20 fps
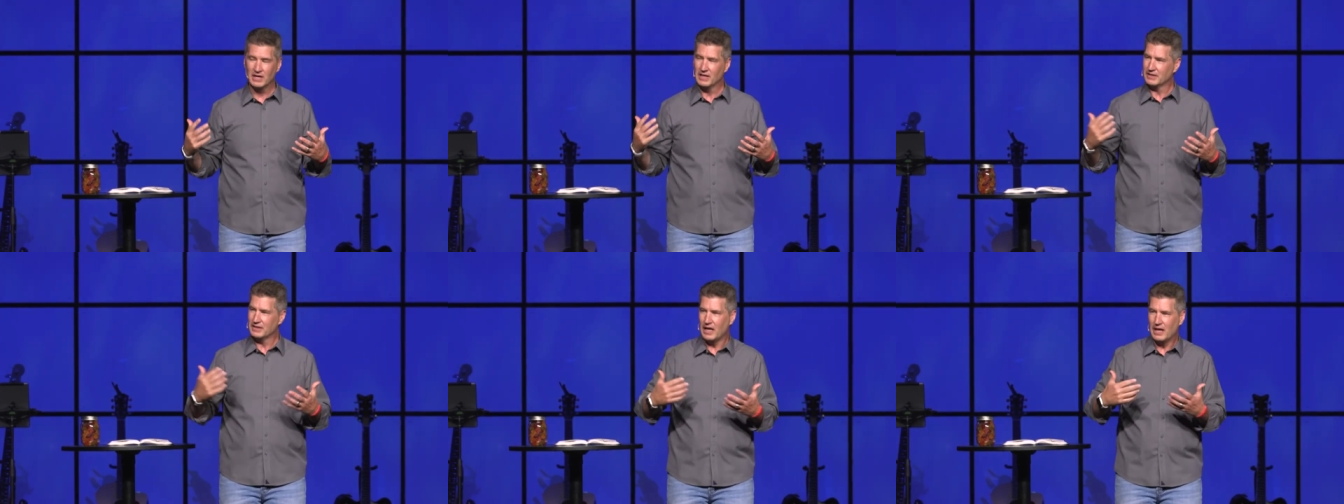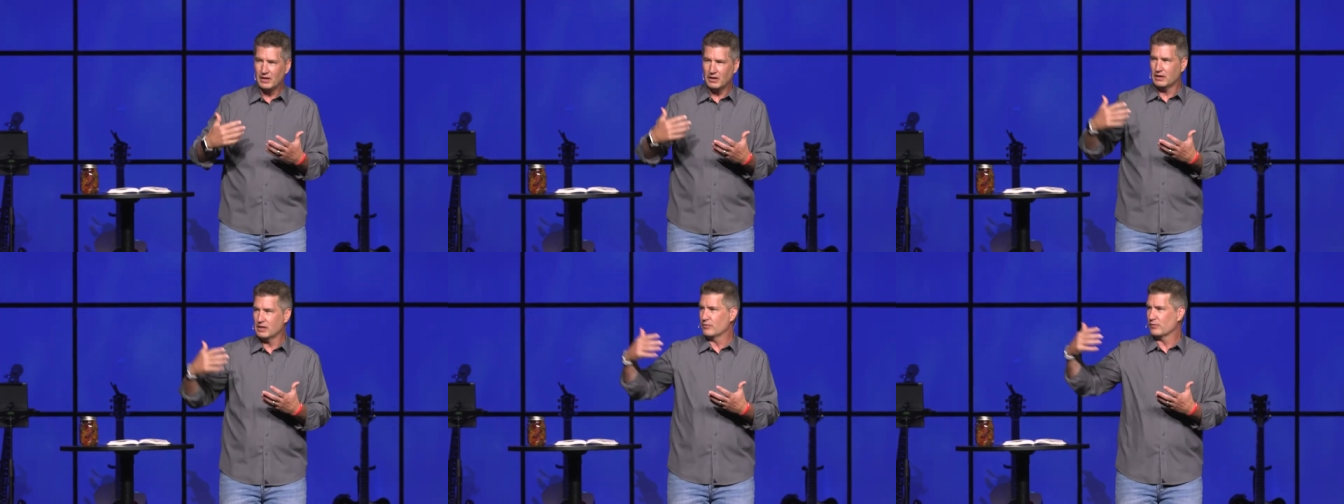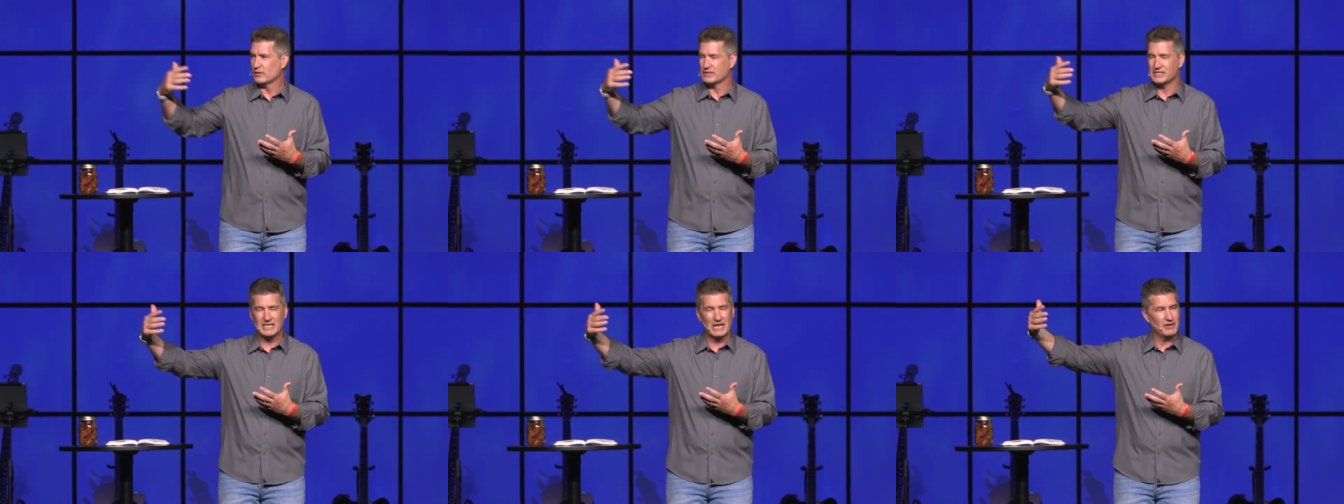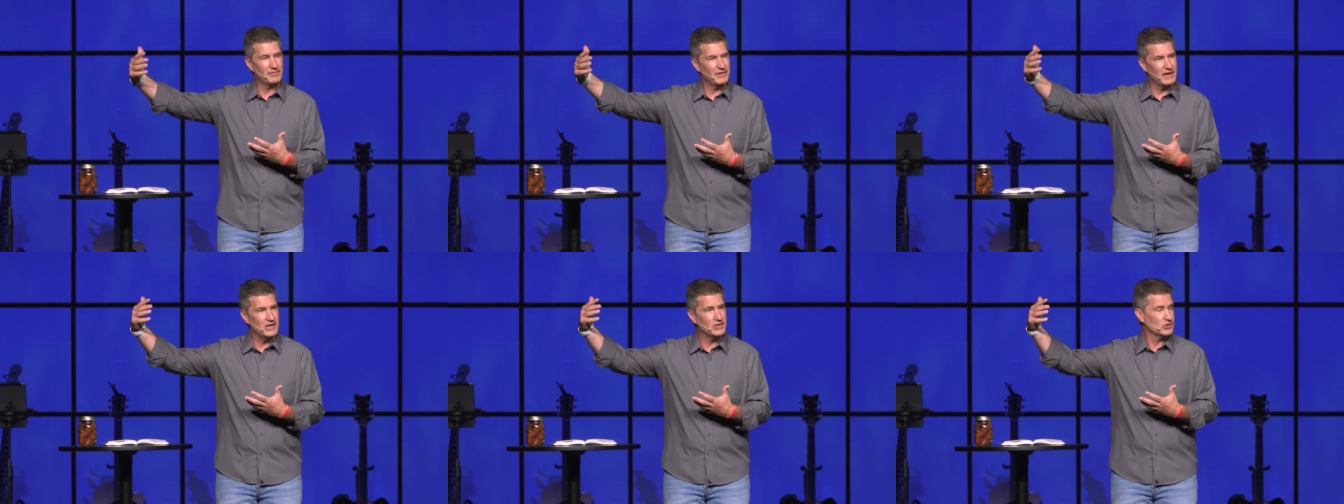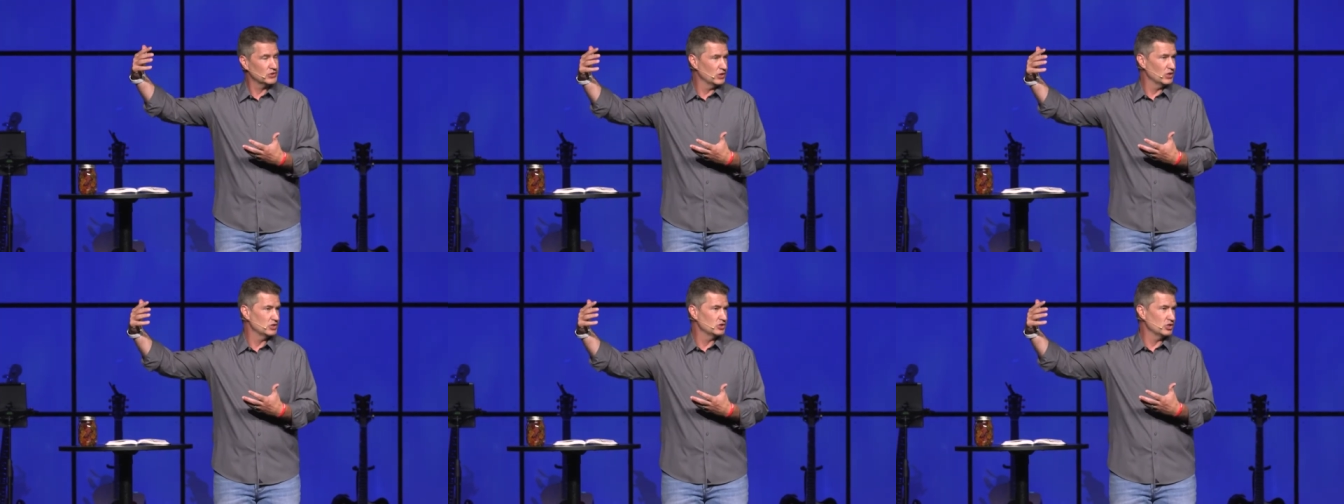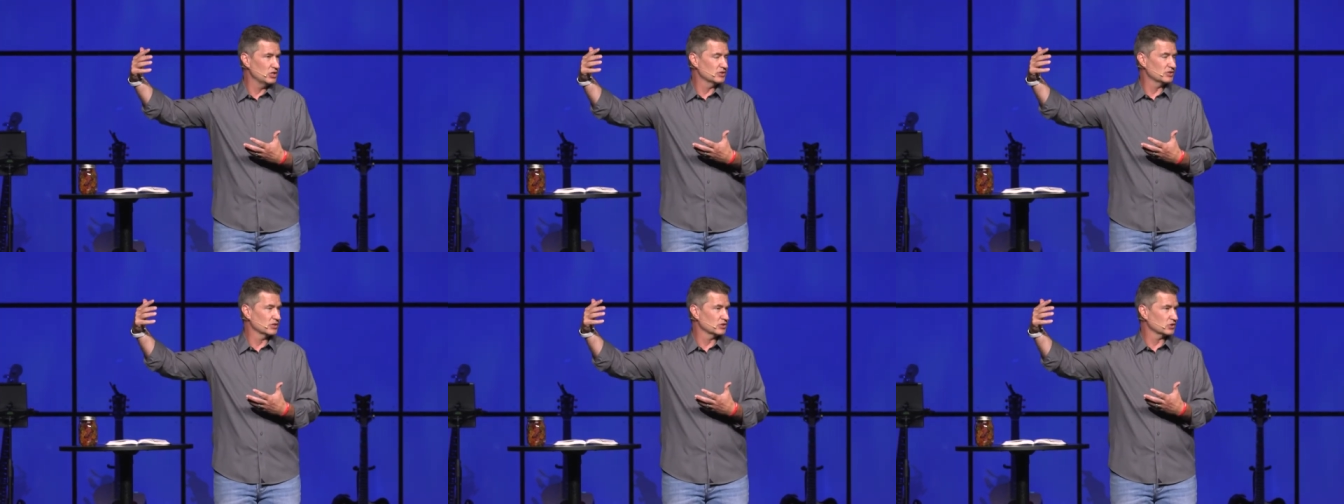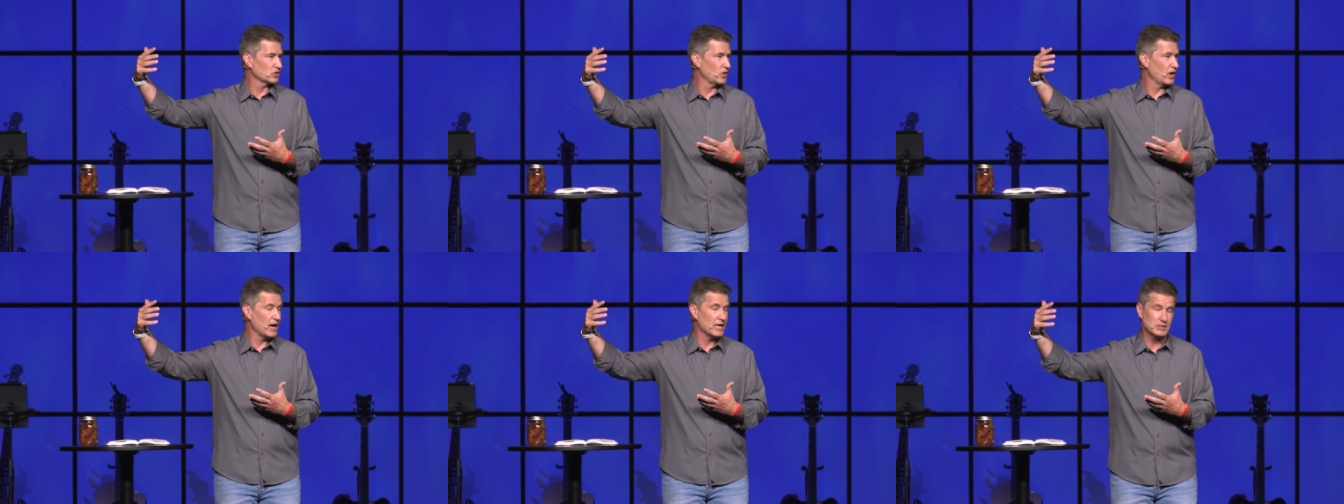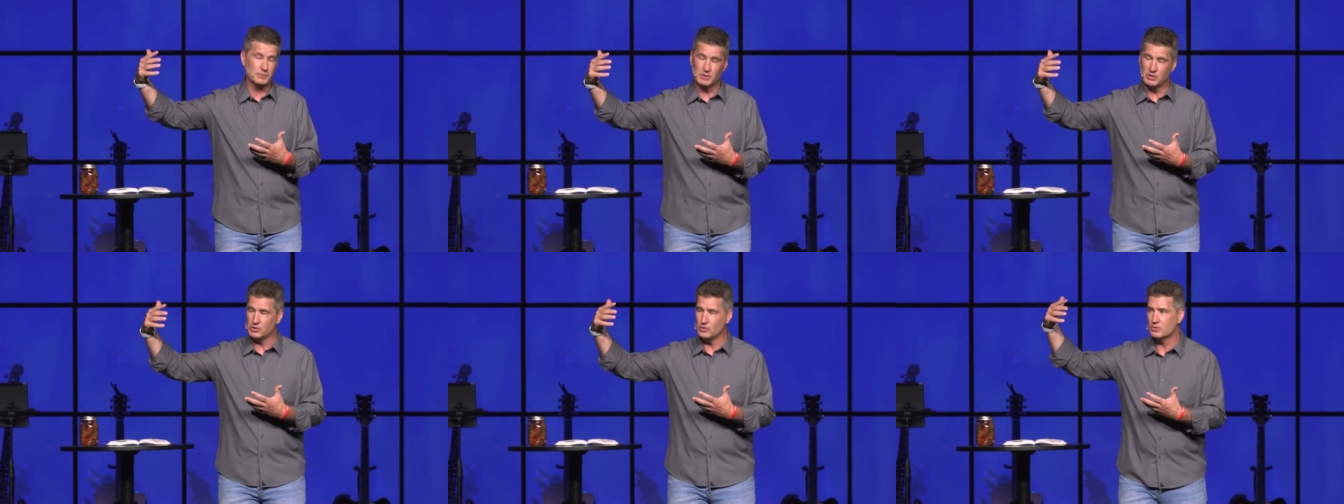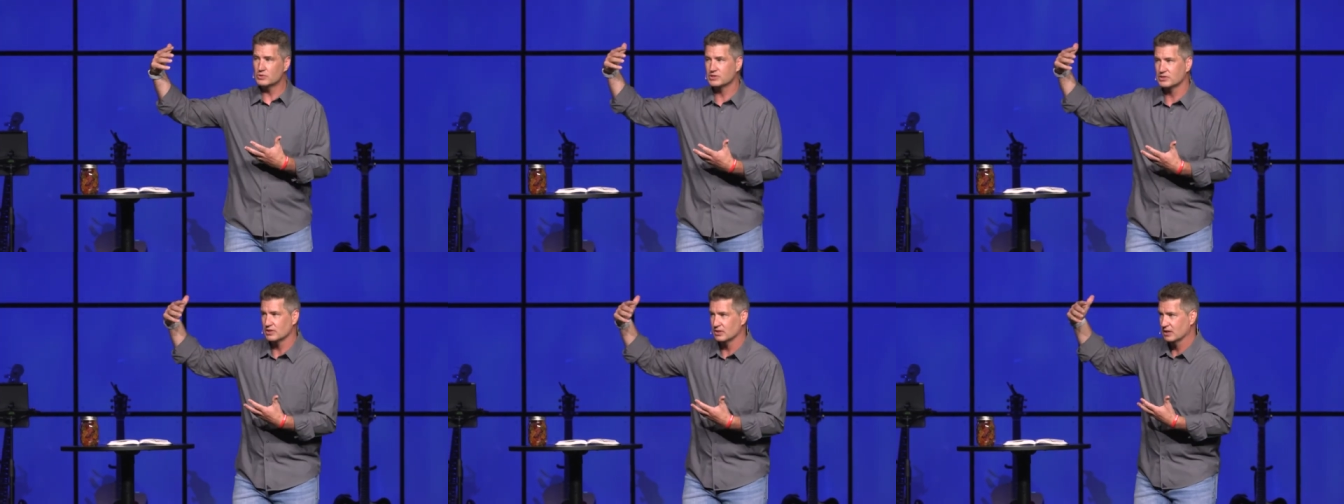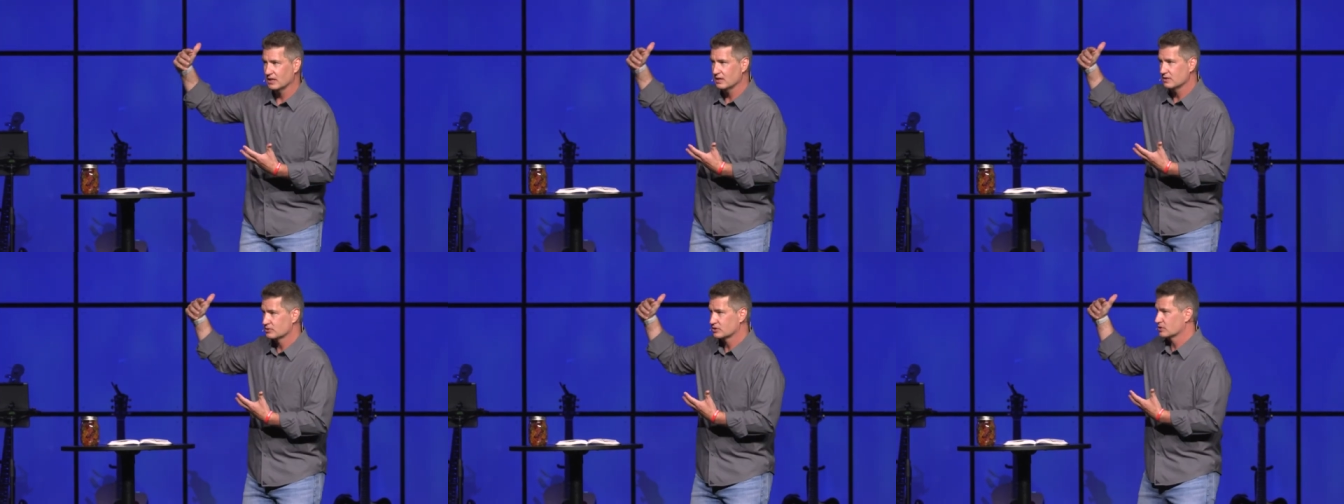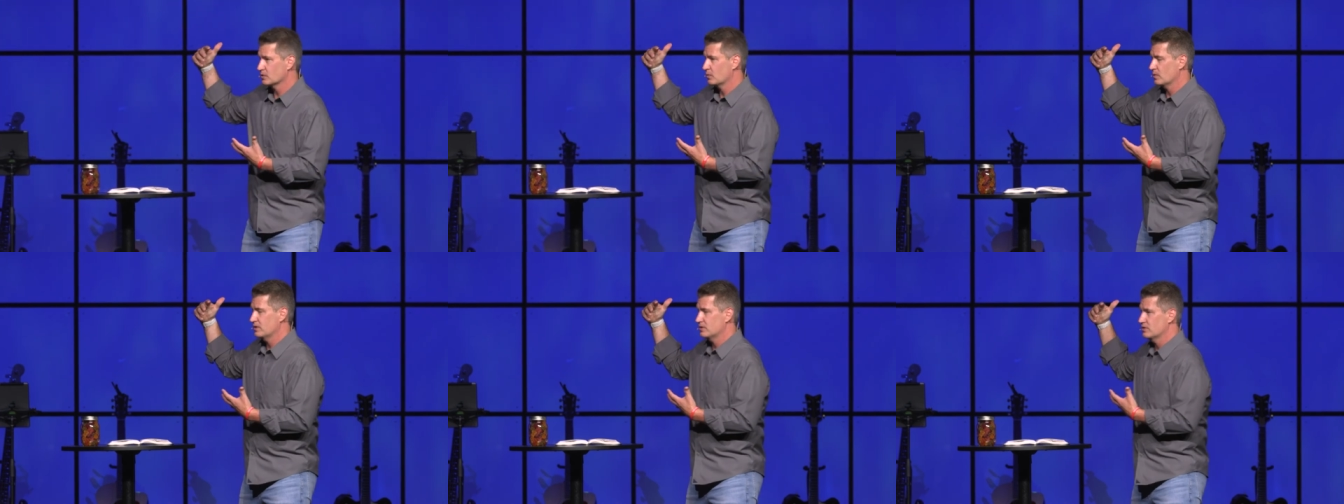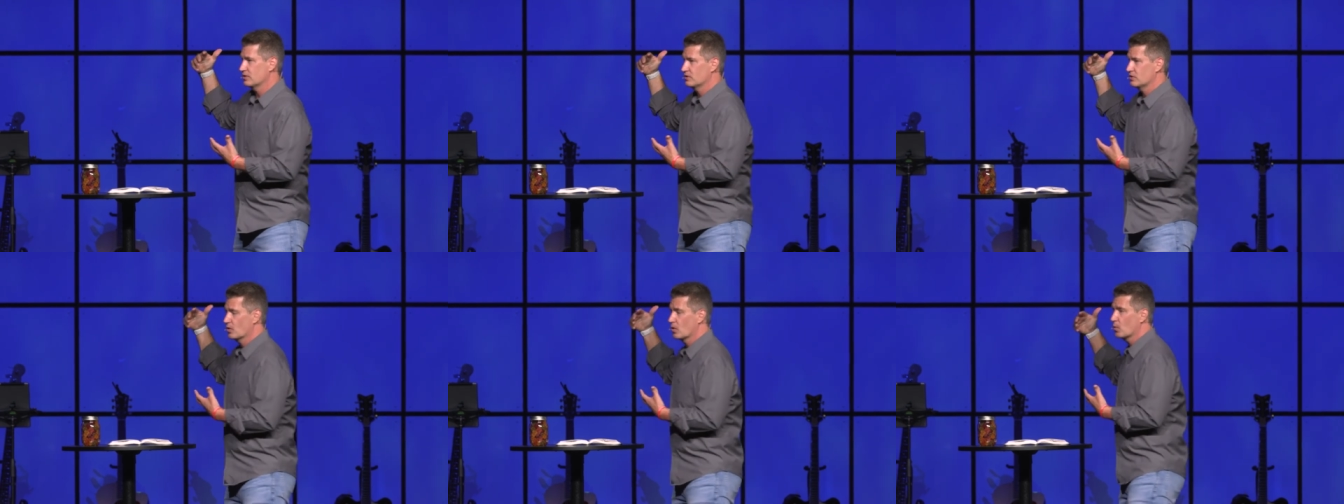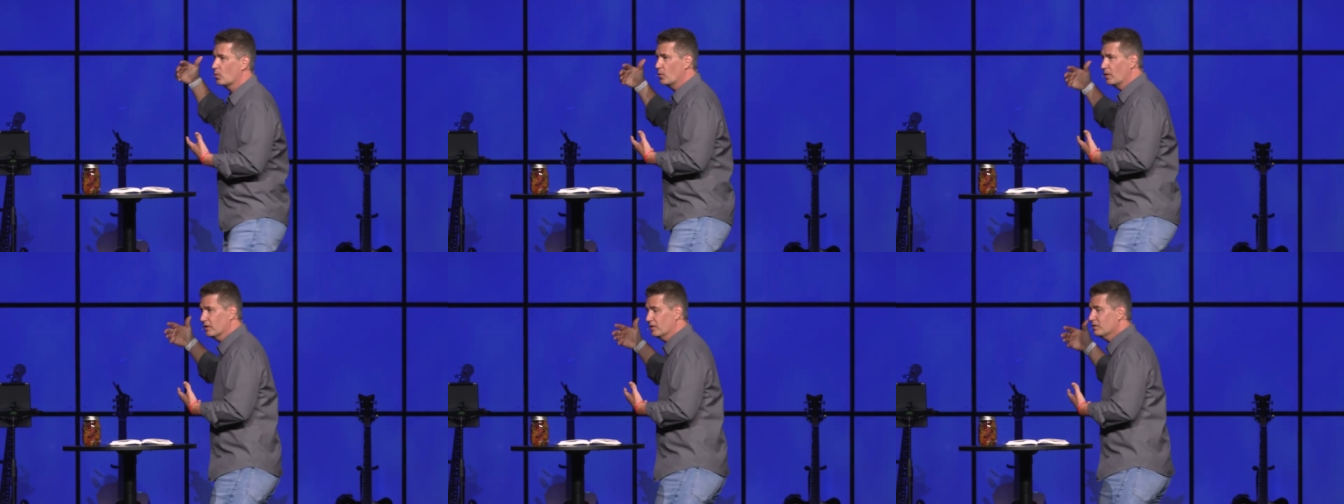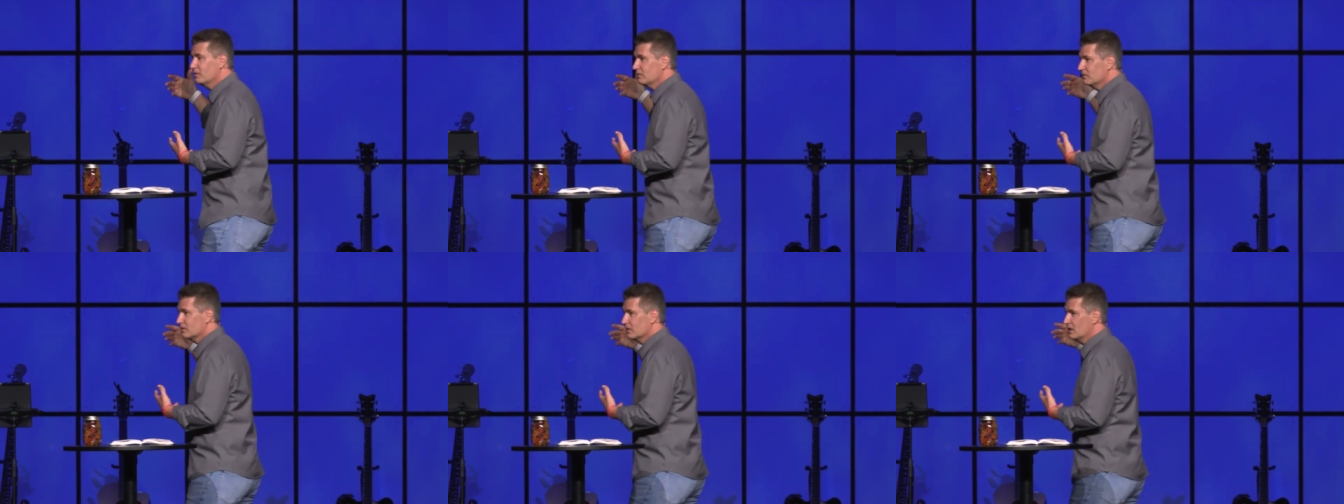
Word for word: not only for salvation to Jesus Christ, but you sur- surrender your will,